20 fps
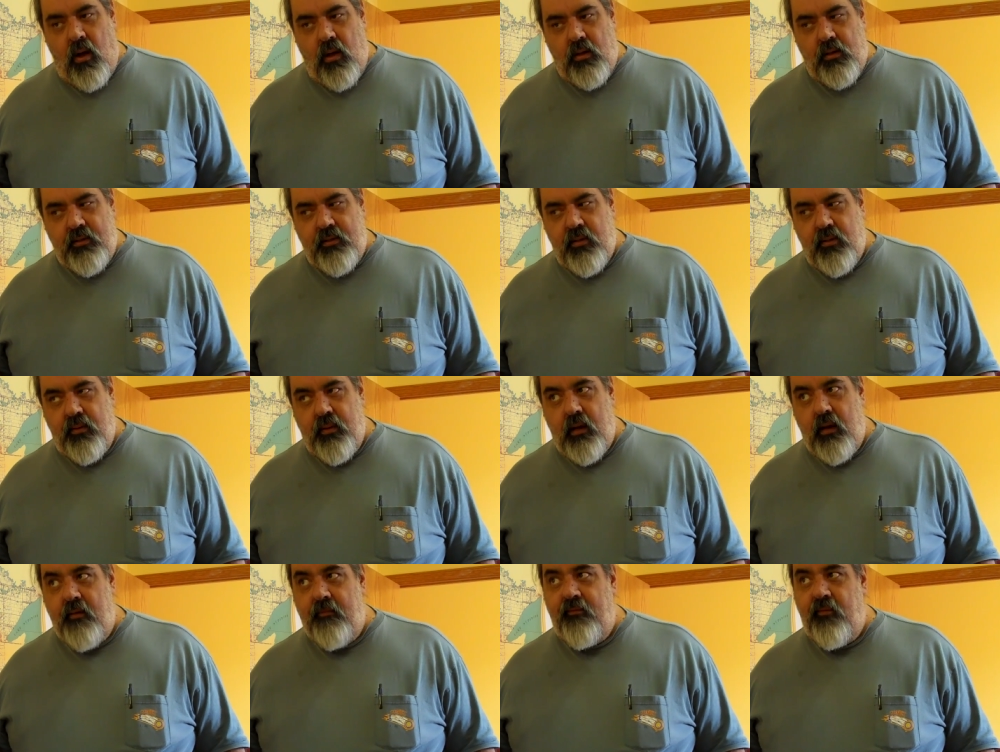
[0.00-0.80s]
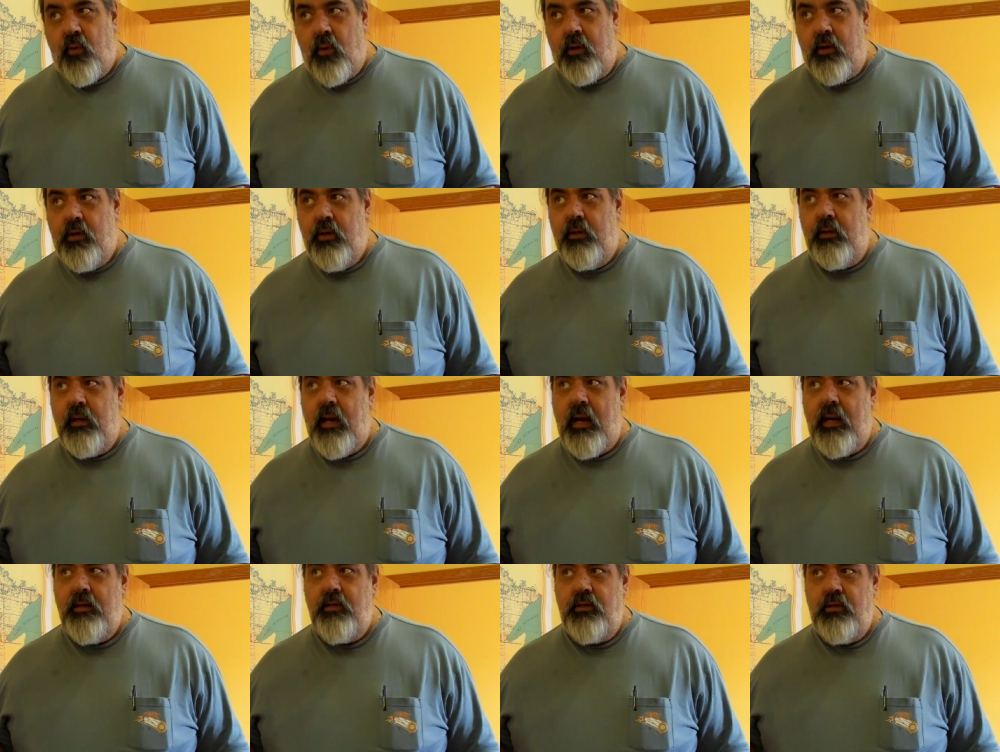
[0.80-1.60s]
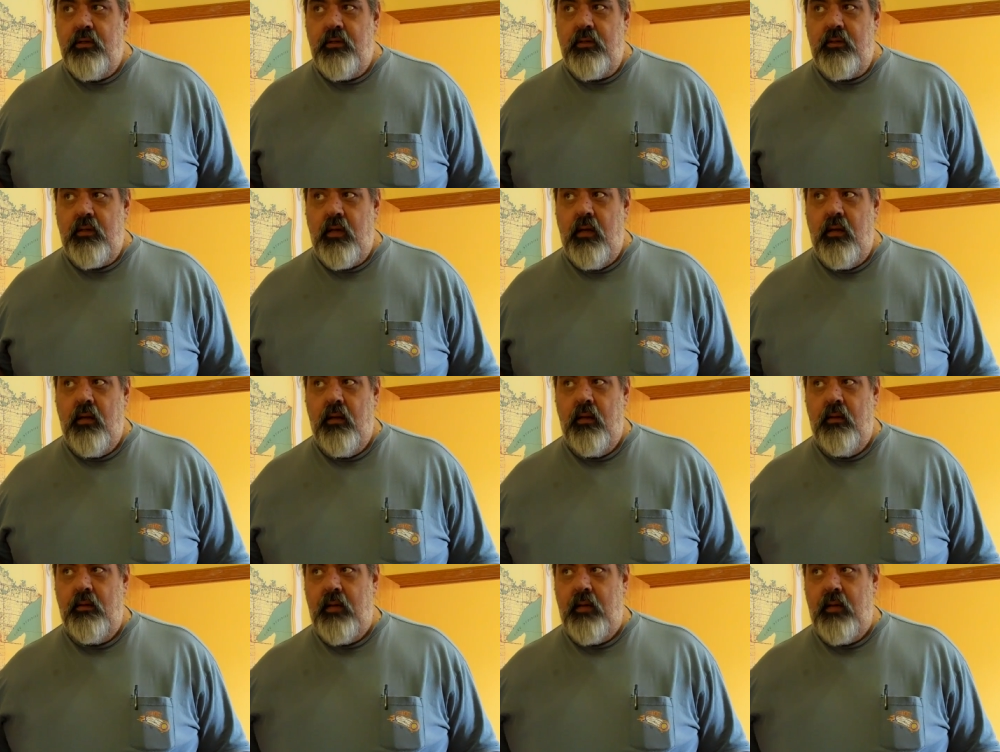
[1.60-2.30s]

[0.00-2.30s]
also therefore could not just